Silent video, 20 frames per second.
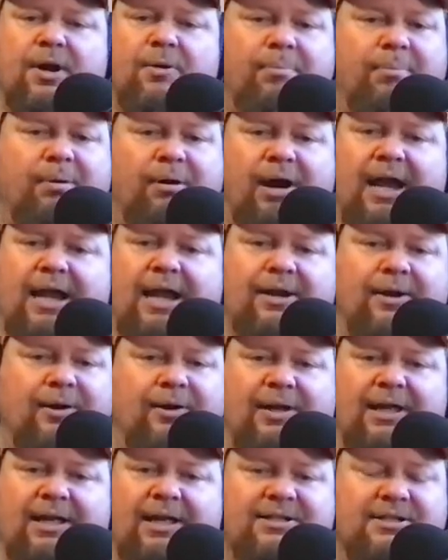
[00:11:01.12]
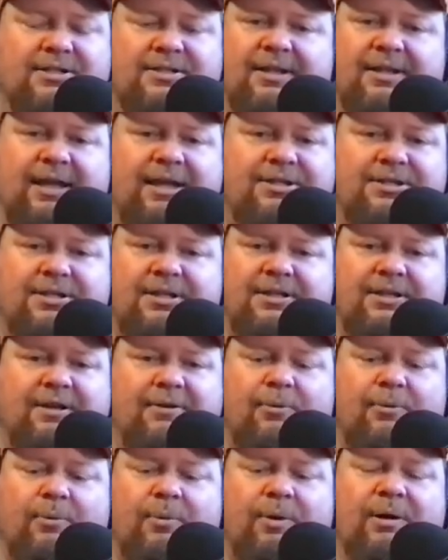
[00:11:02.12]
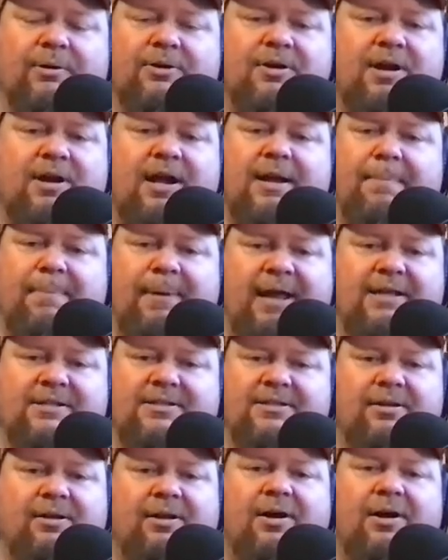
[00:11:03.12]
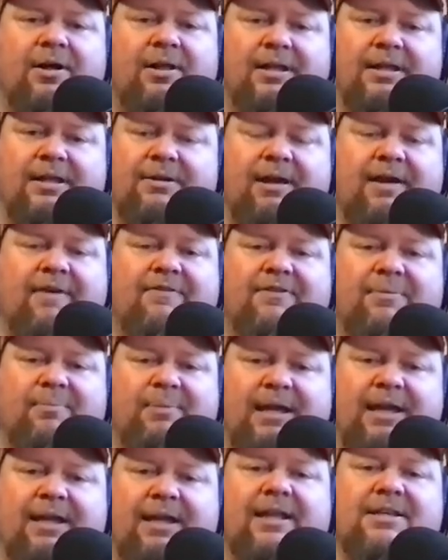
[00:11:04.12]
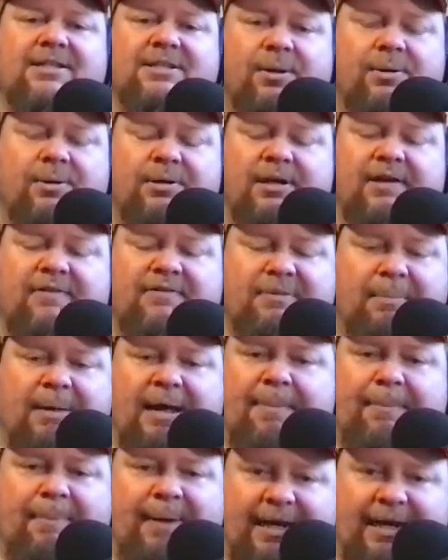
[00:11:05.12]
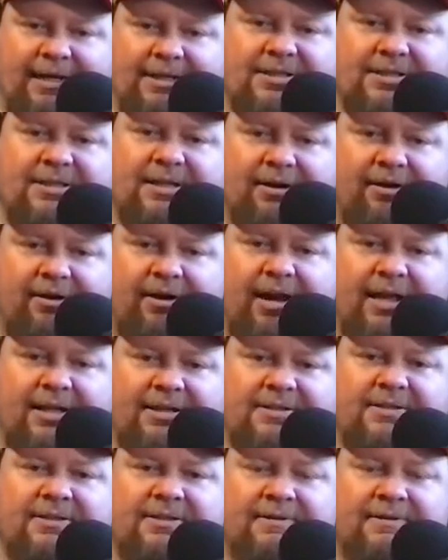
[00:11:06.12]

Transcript: no-brainer legislation. We're trying to pass a law that you have to be at least old enough to buy a pack of cigarettes